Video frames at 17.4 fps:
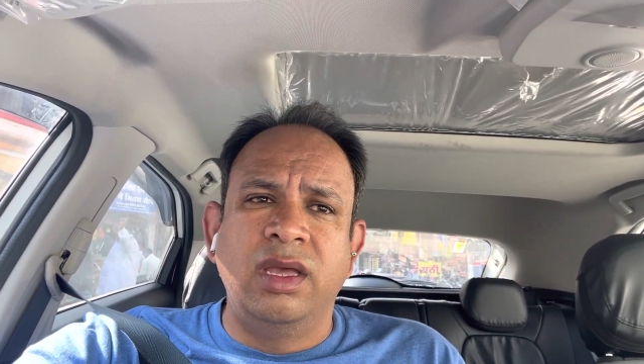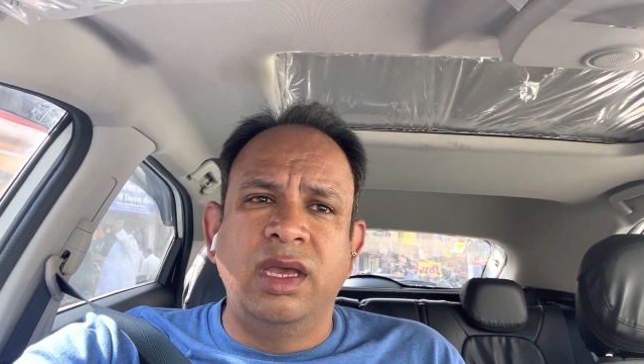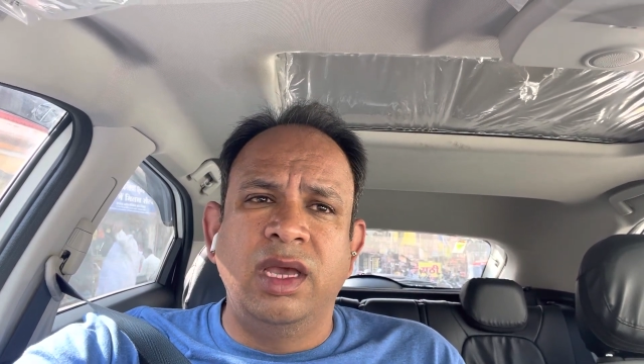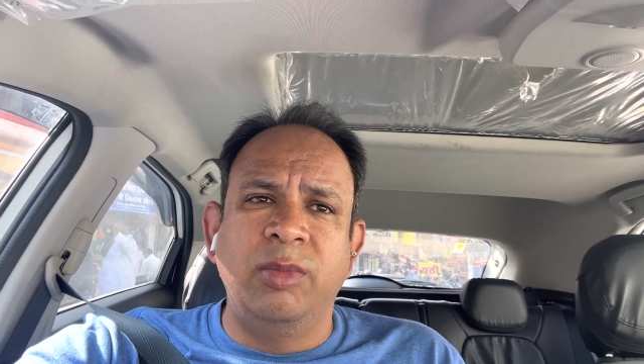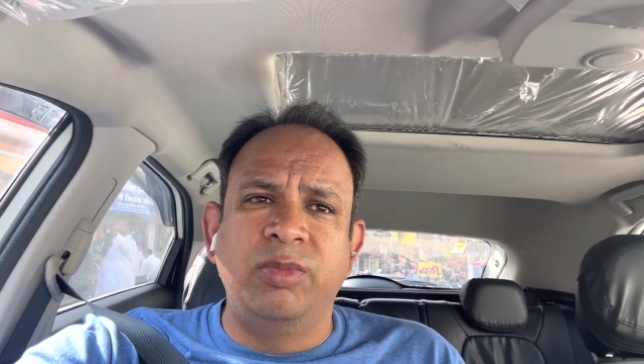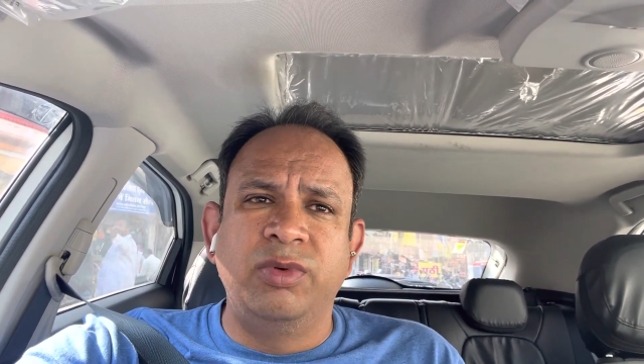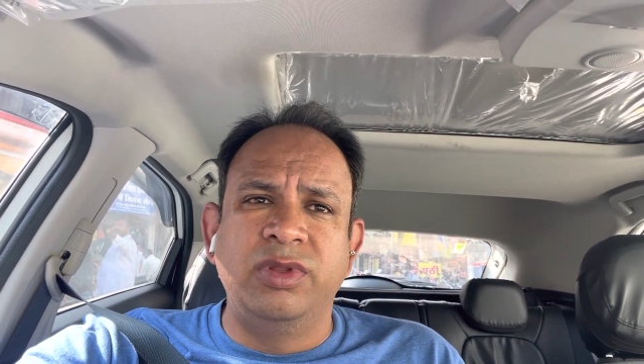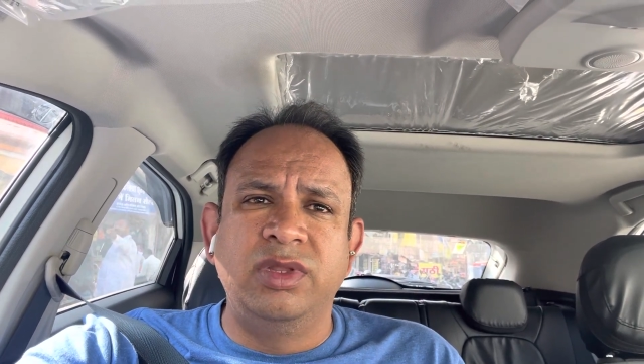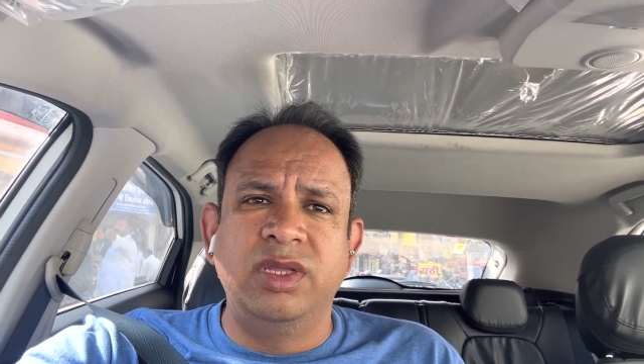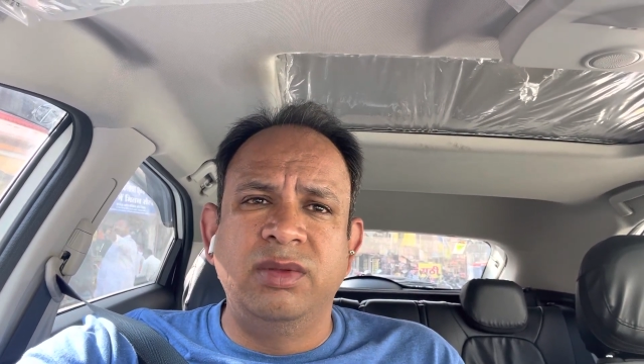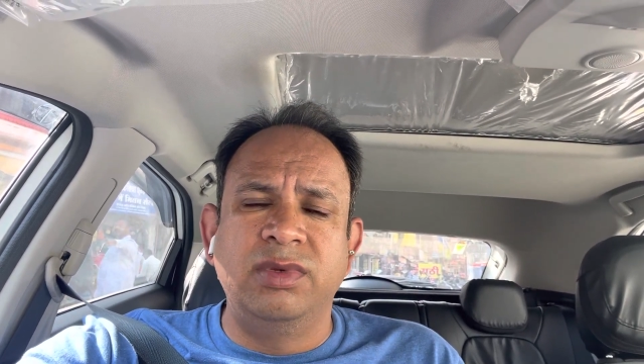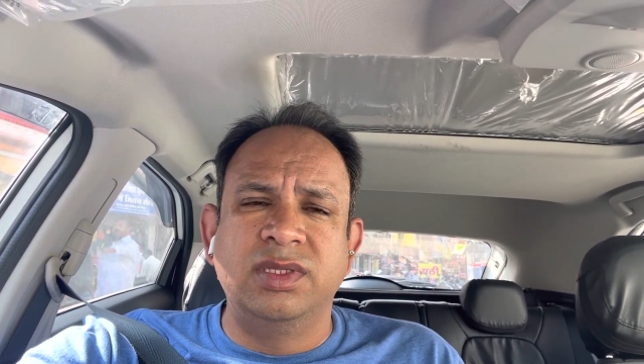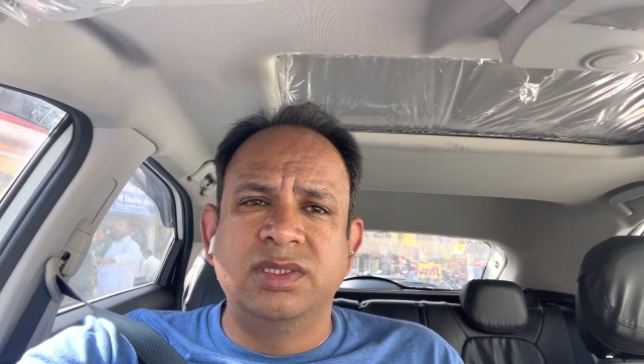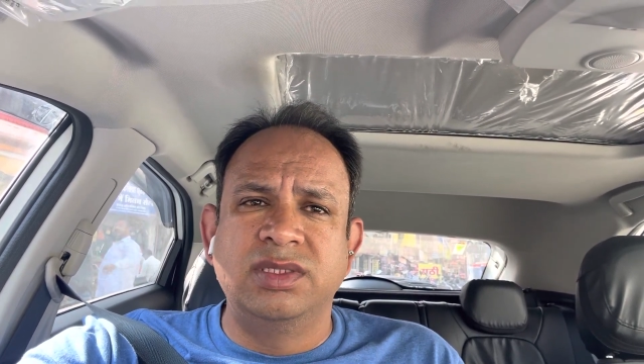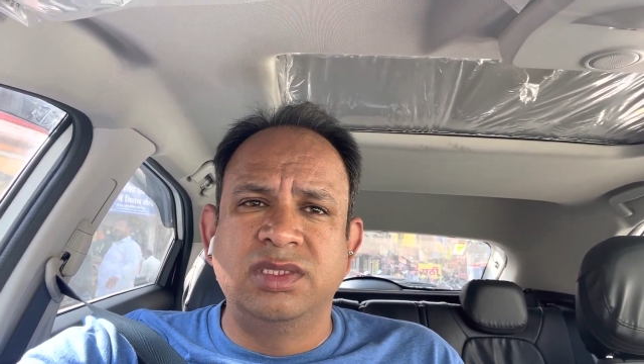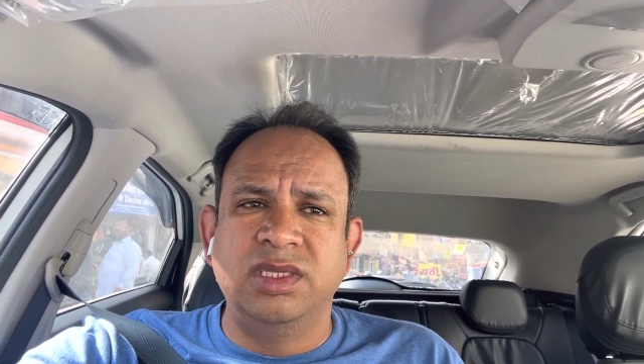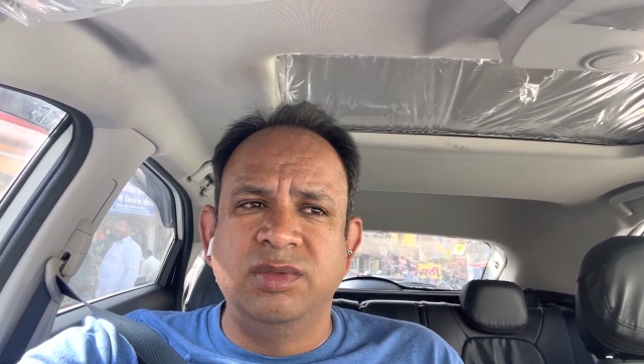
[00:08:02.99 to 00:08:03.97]
I put them
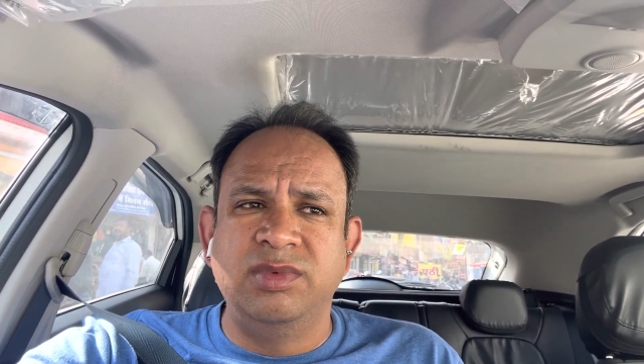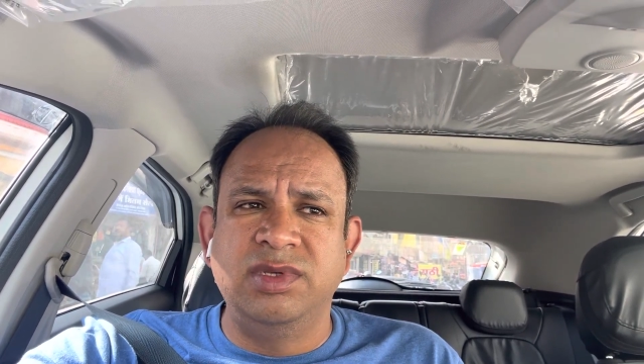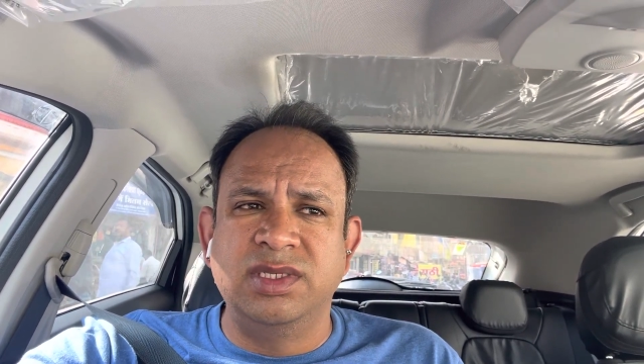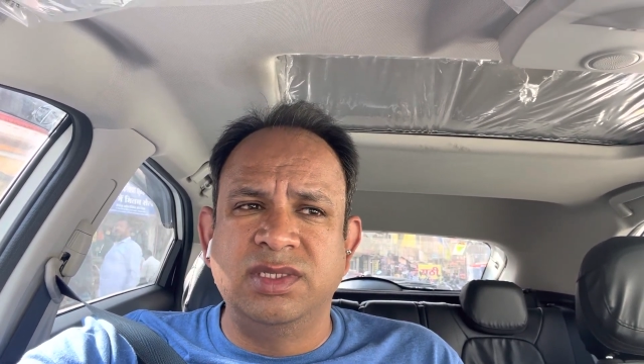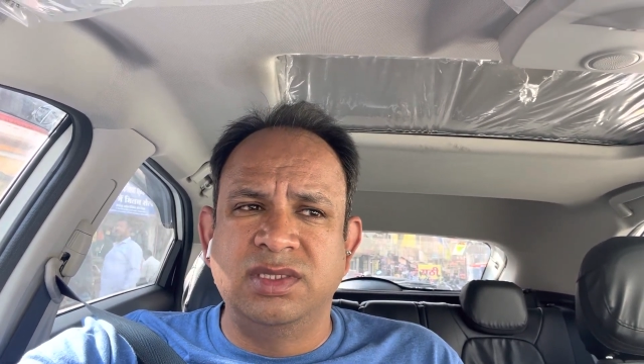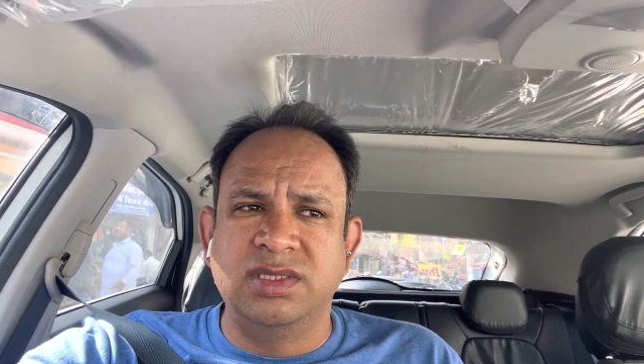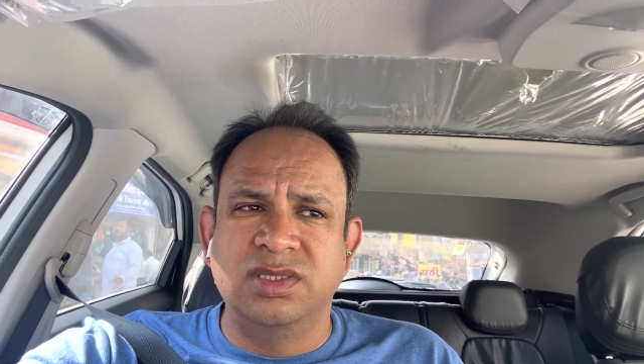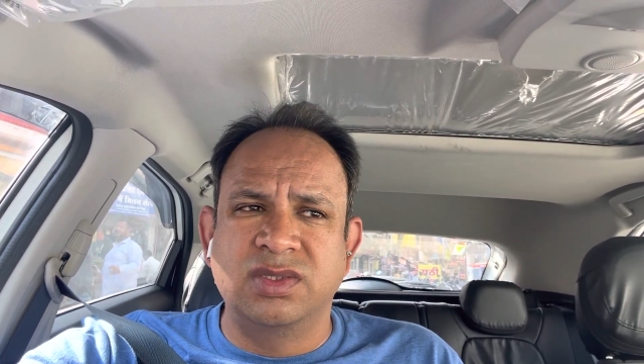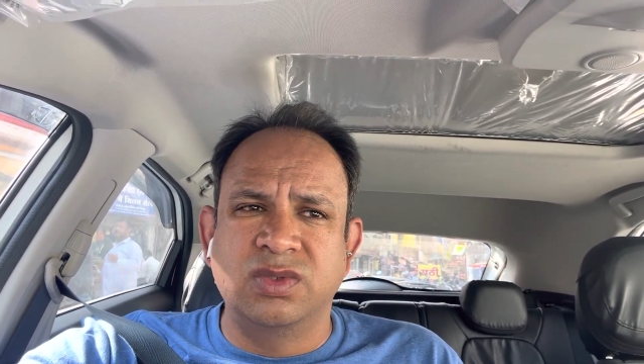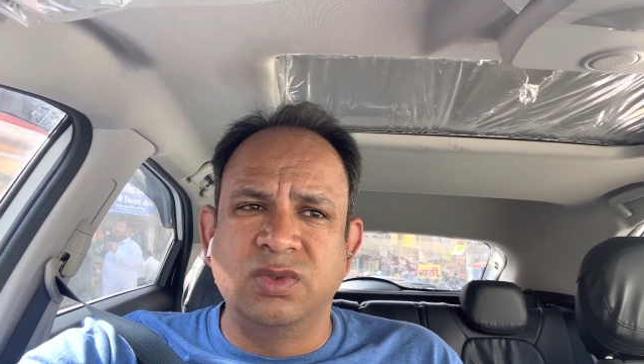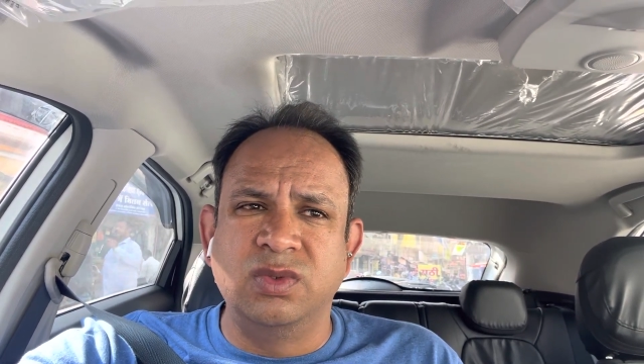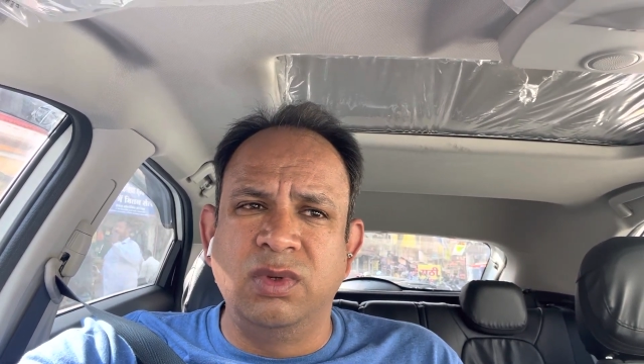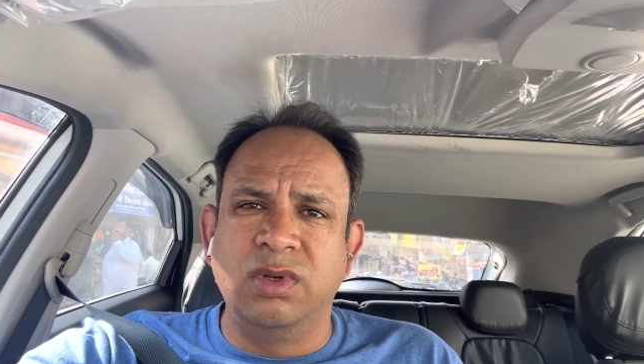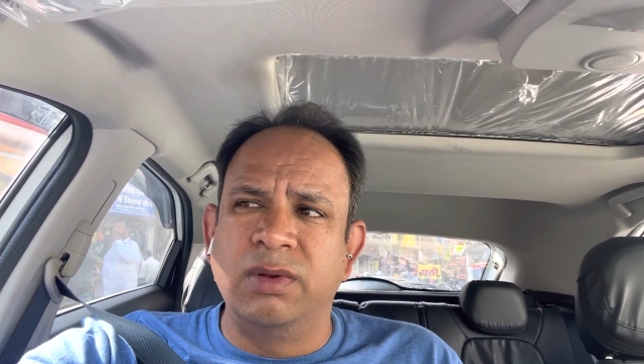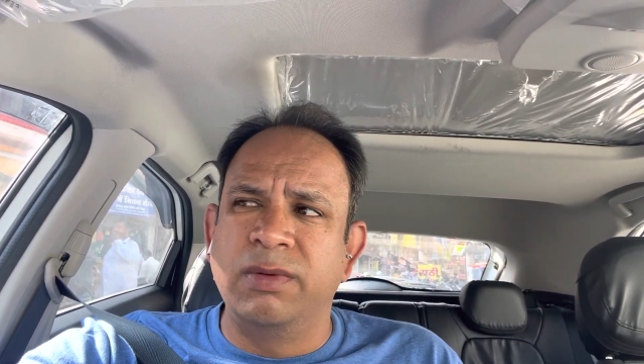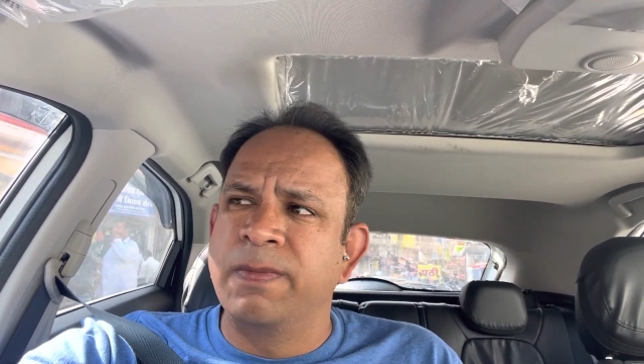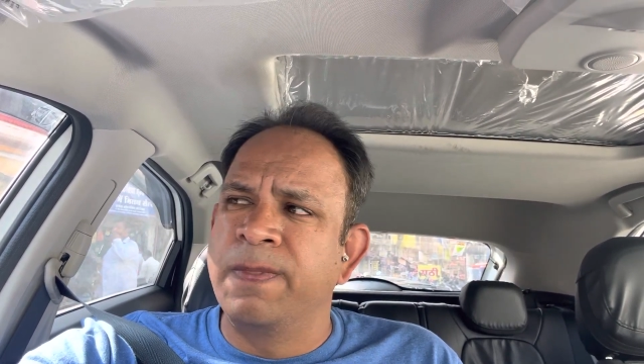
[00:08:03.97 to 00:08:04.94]
in the CBSE school.